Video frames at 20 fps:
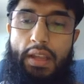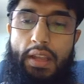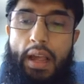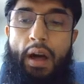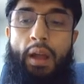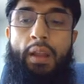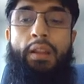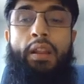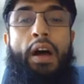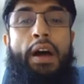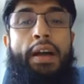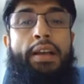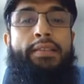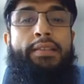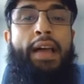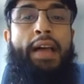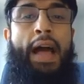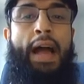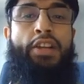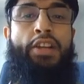Allah is
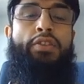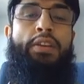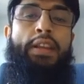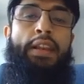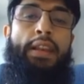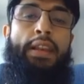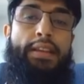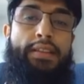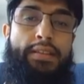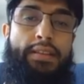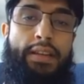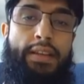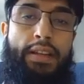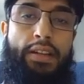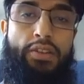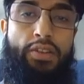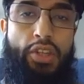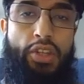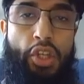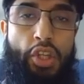actually listening
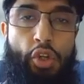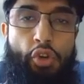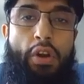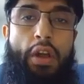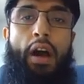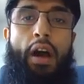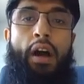to you.